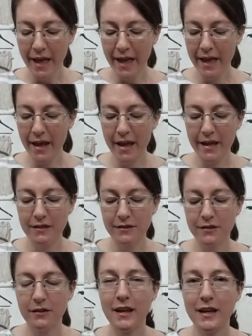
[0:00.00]
And I
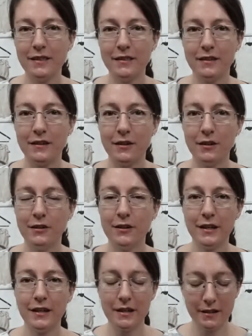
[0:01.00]
interlined the
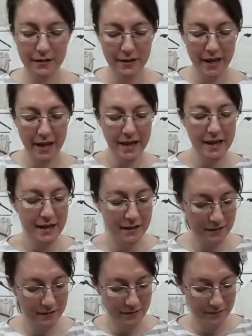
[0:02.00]
hood and